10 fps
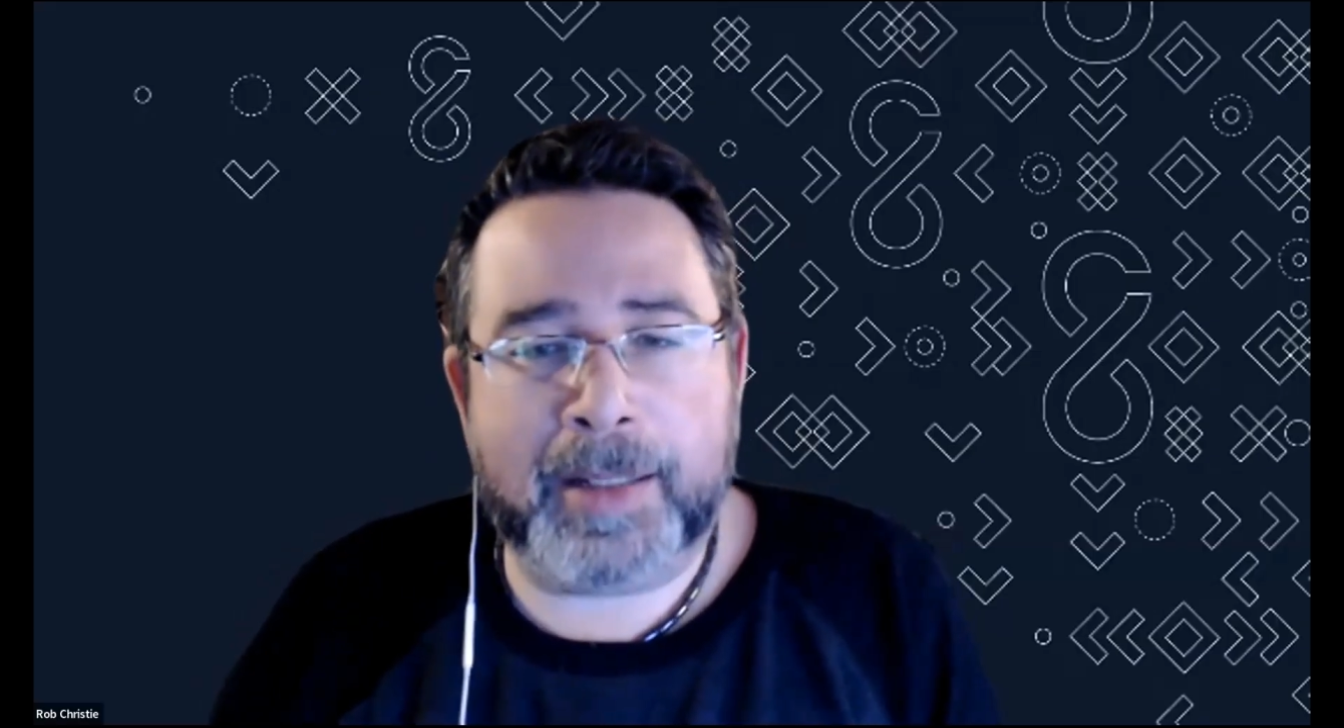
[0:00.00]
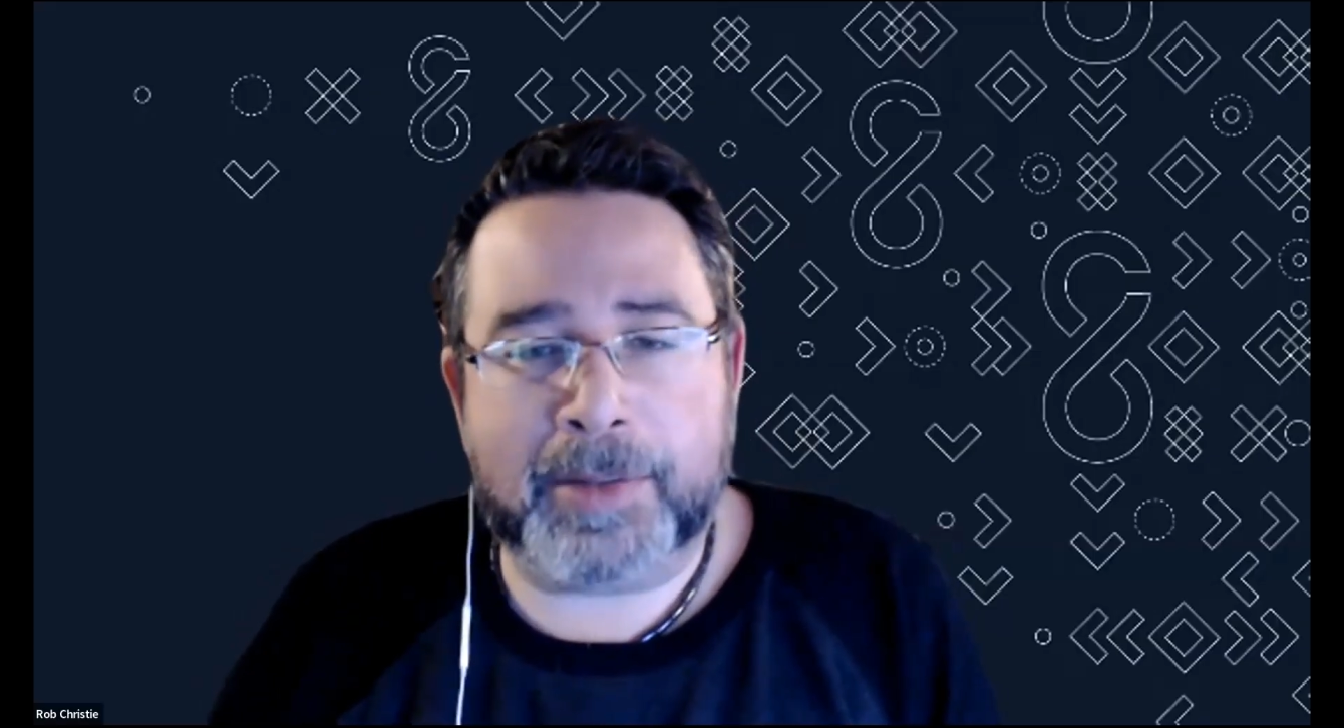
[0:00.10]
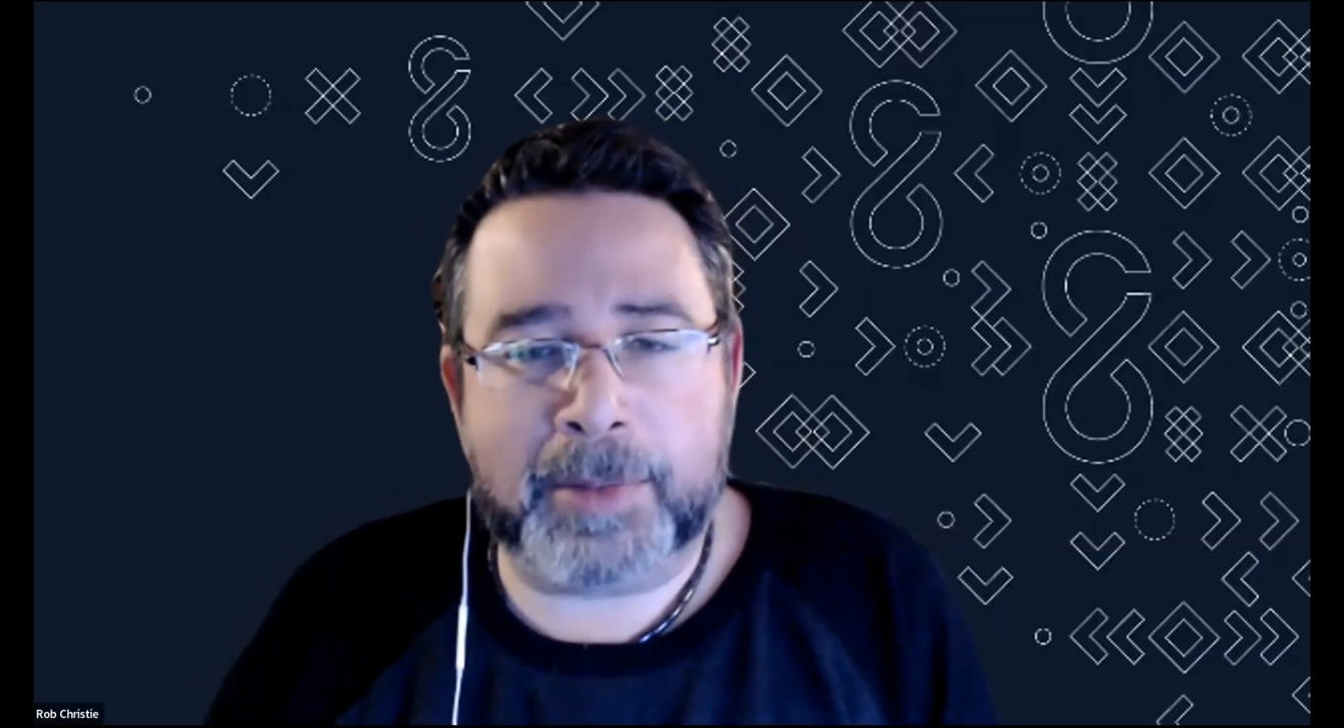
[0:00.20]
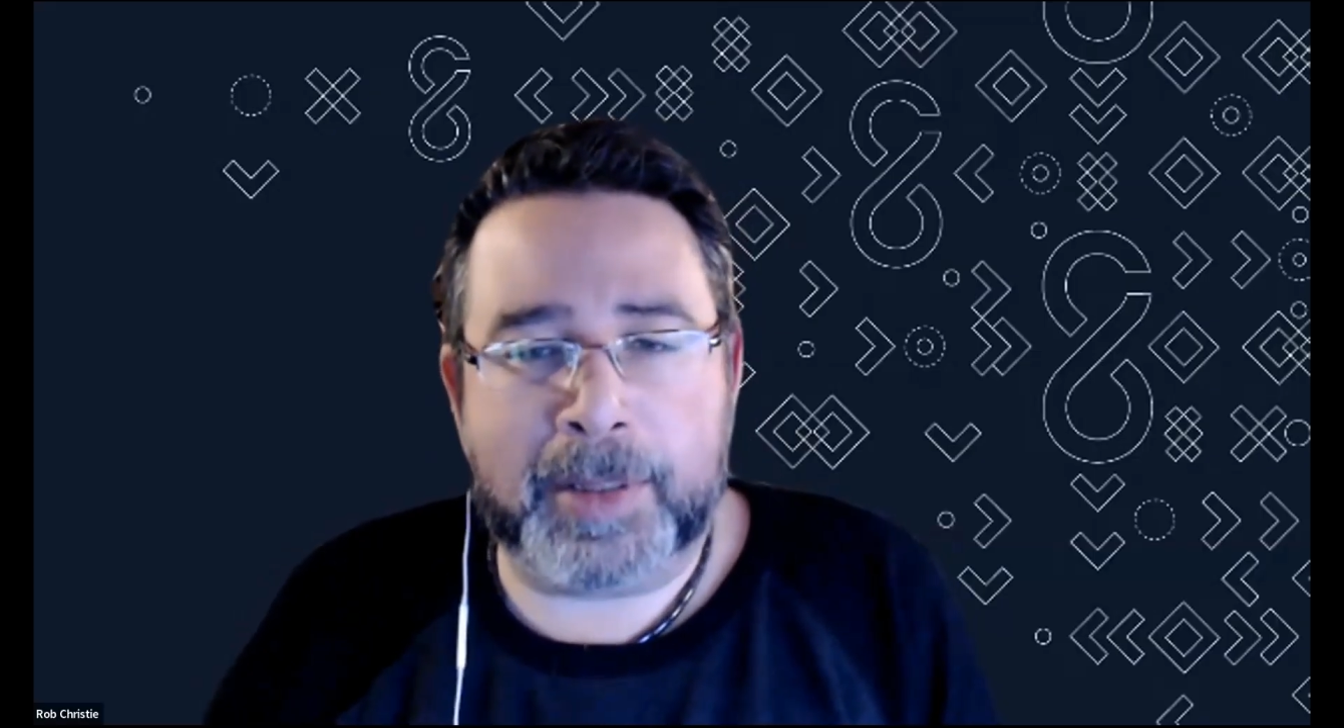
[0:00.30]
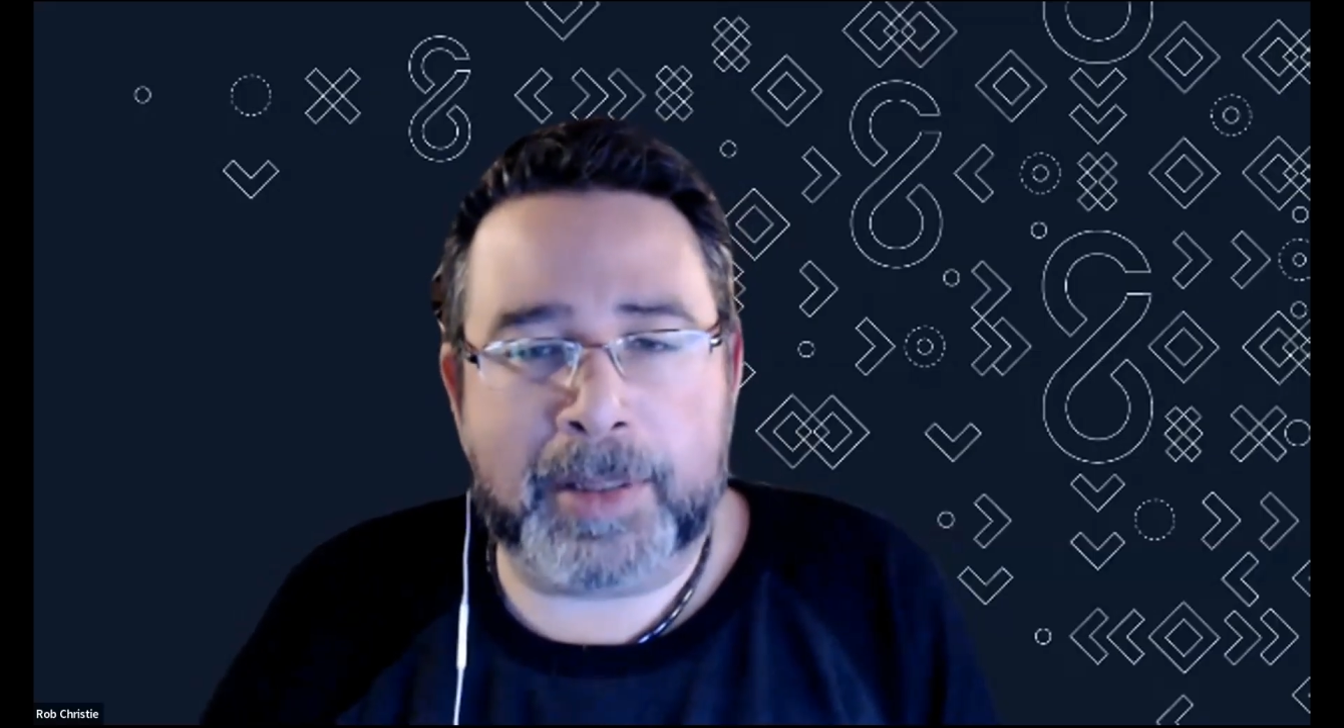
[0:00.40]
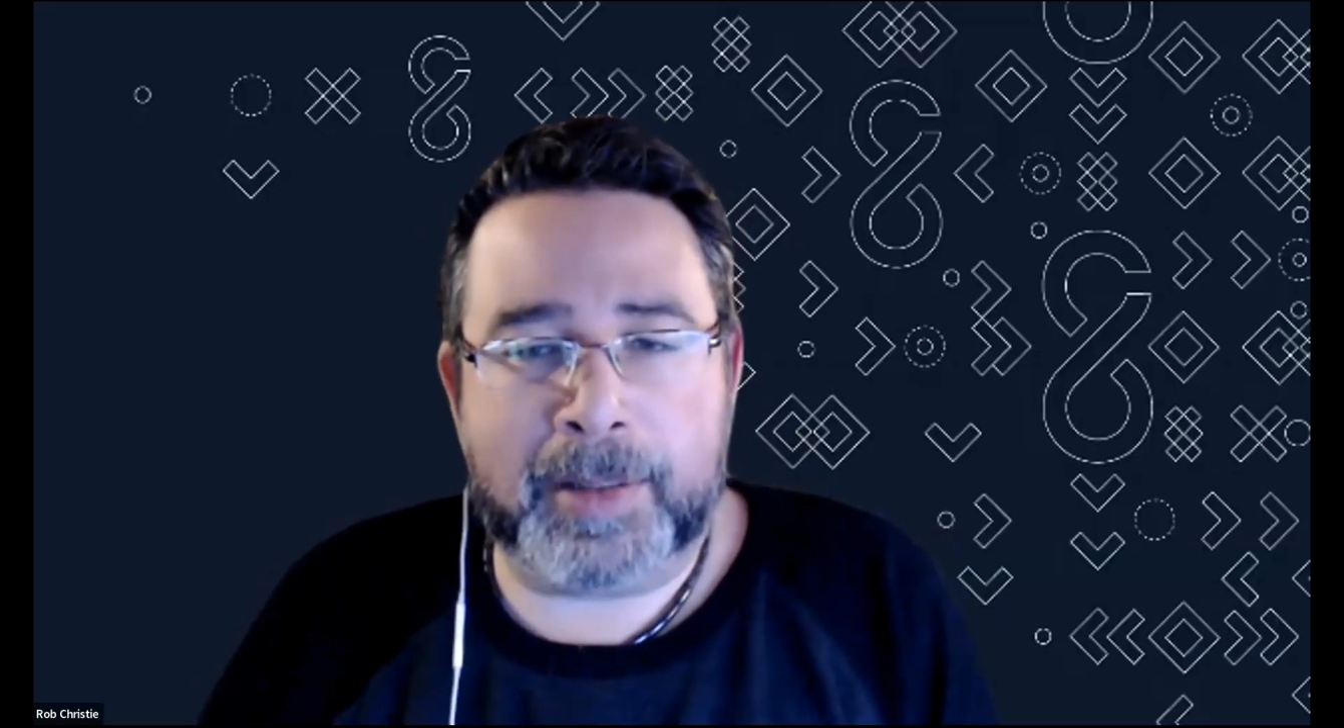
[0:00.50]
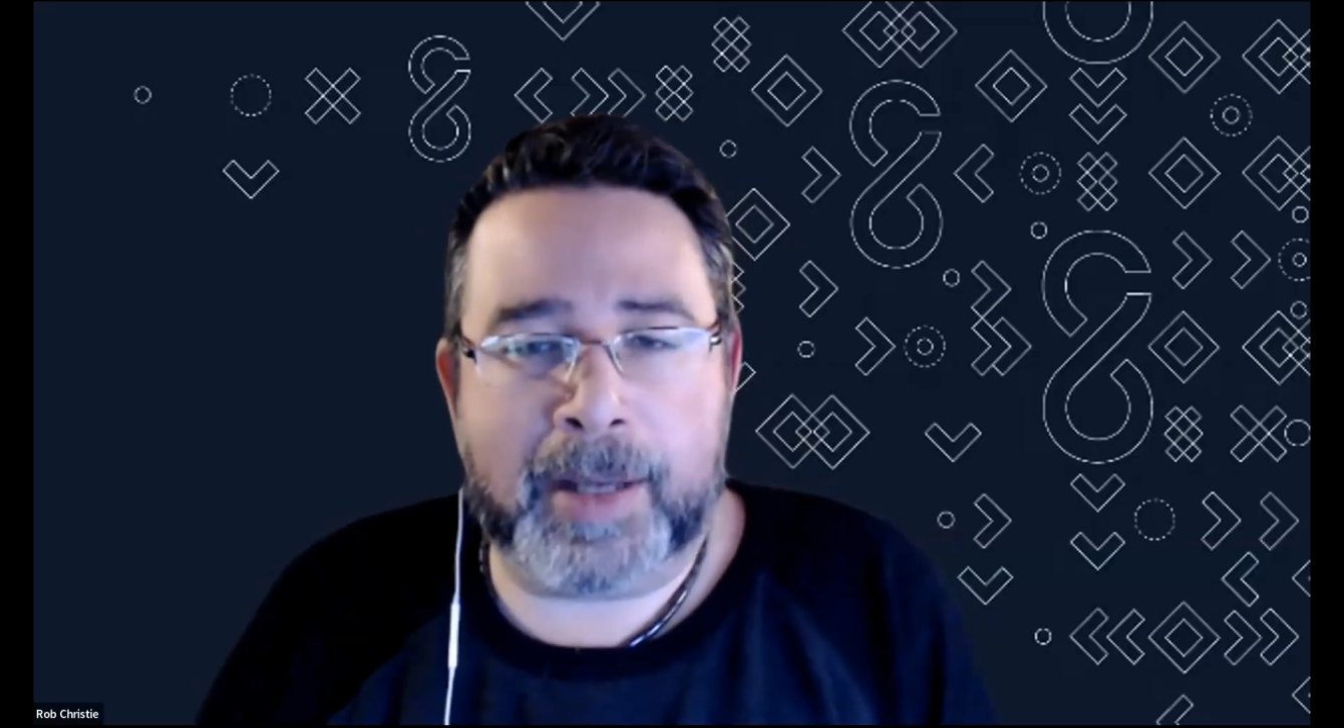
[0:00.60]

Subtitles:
is really